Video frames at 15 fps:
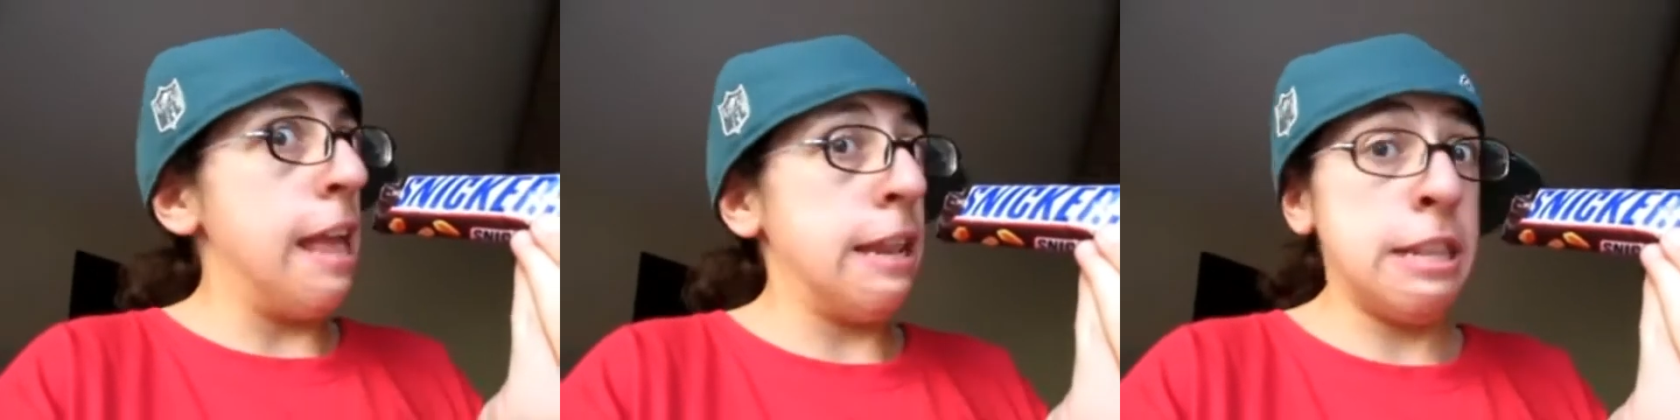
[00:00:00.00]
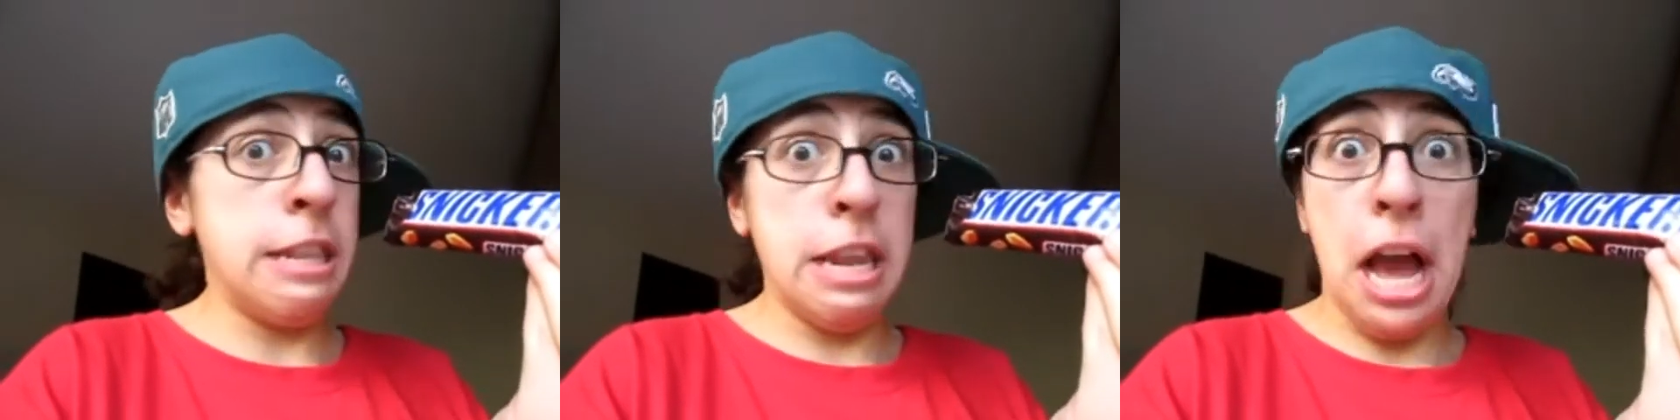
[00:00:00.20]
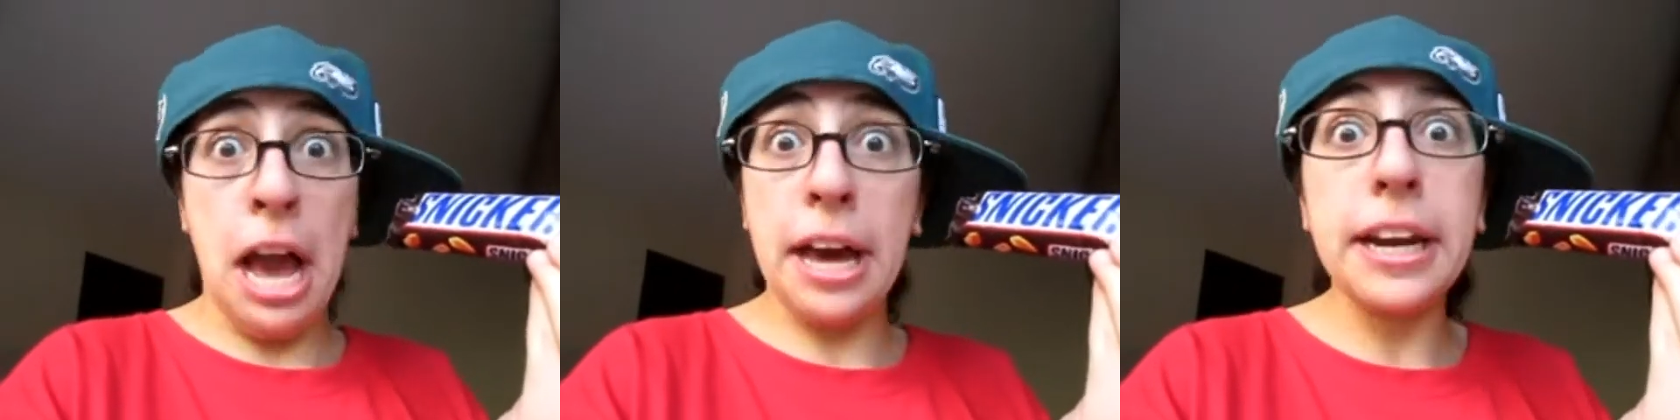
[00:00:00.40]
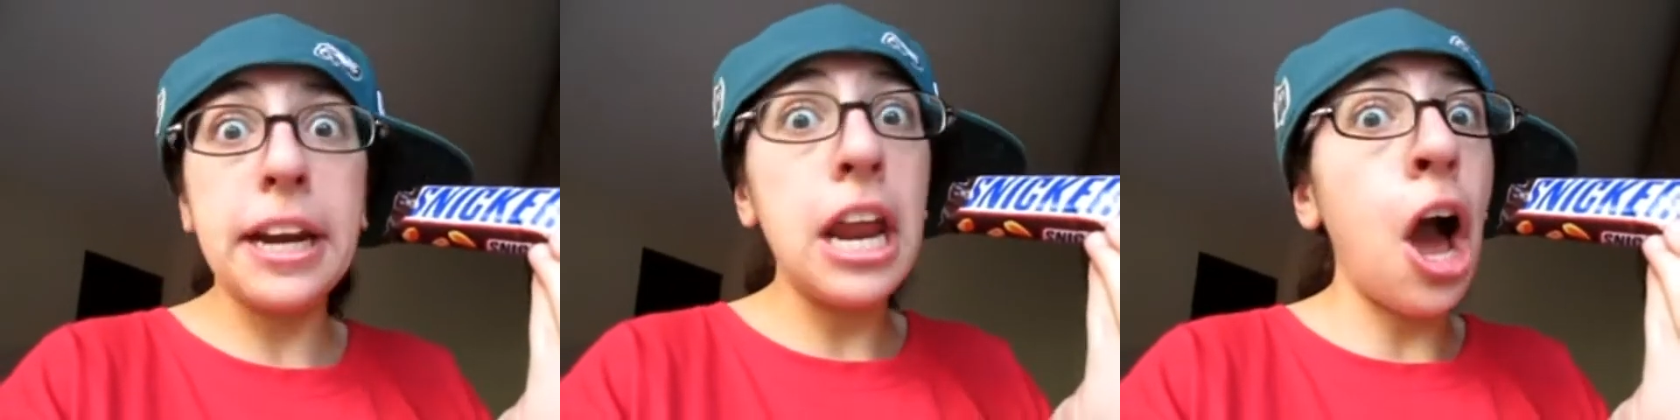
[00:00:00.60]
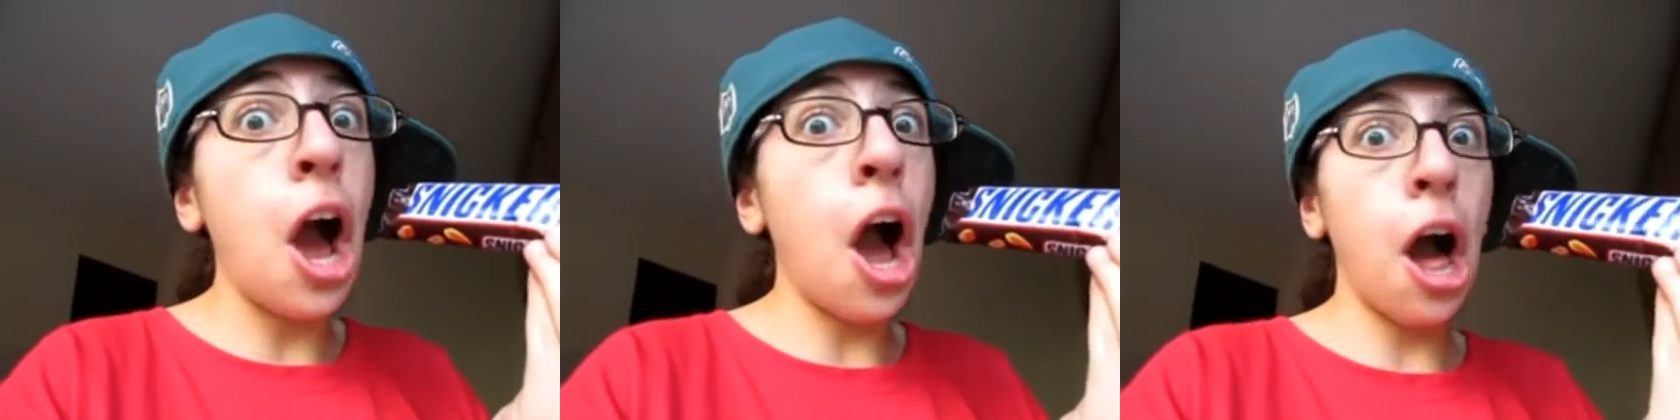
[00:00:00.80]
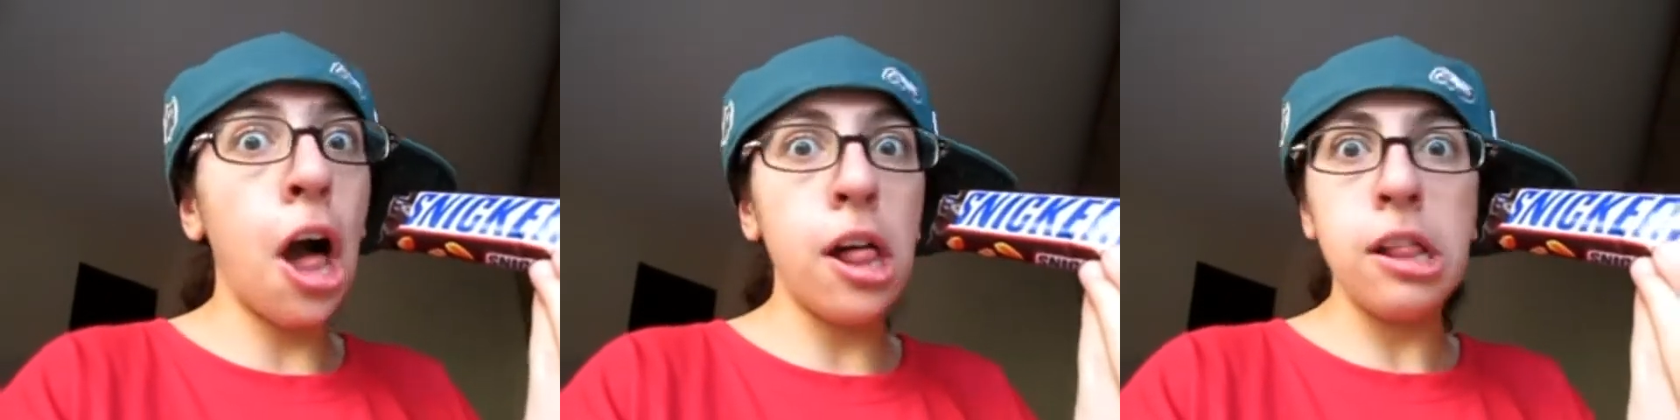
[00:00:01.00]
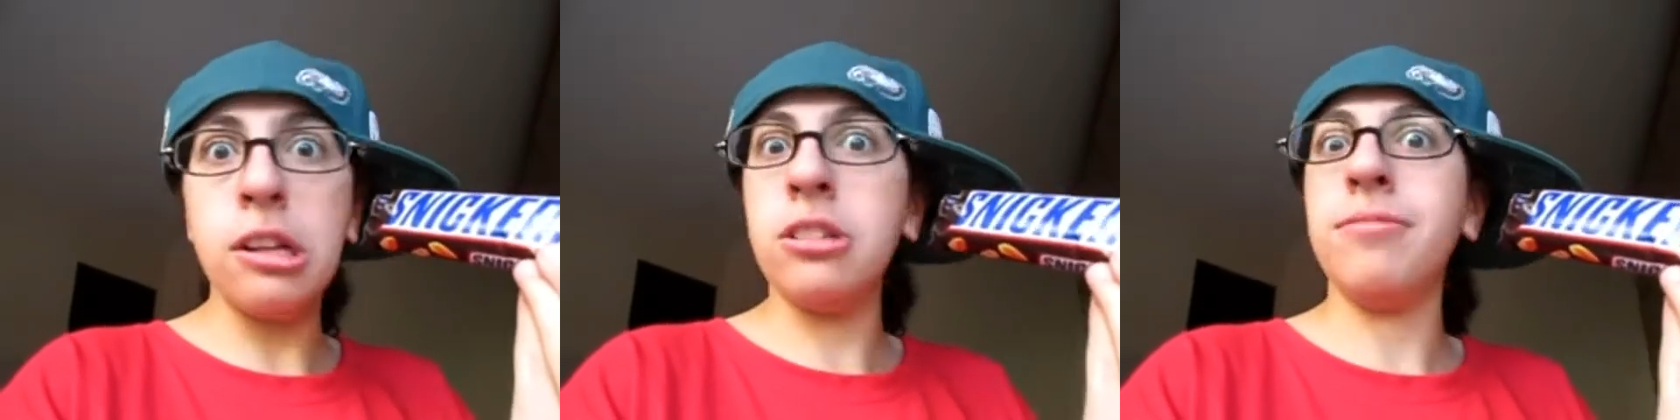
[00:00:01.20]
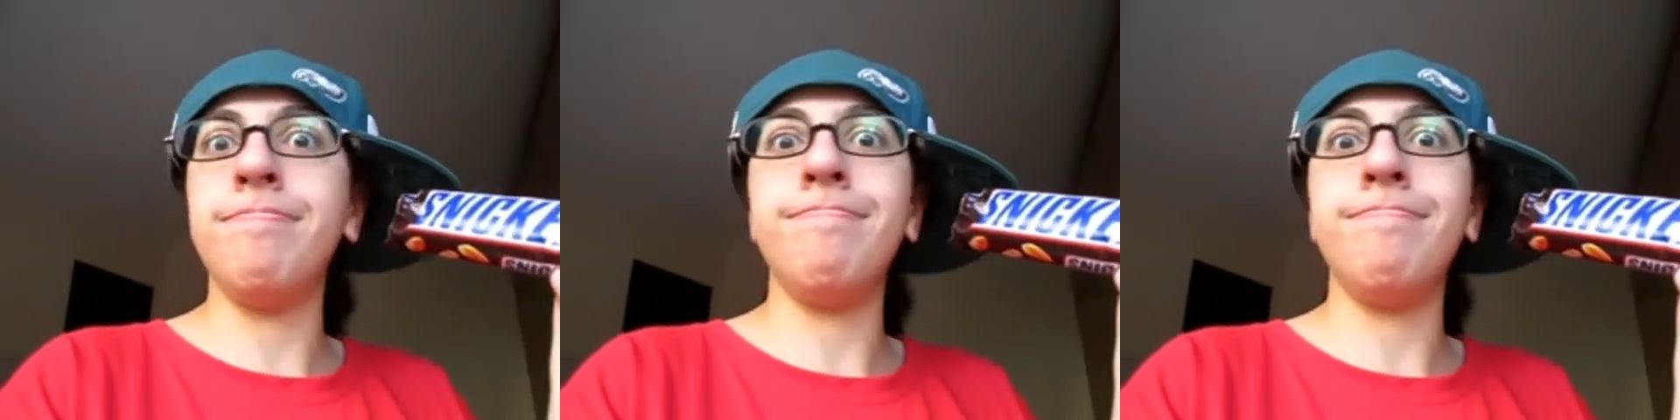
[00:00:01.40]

not at all.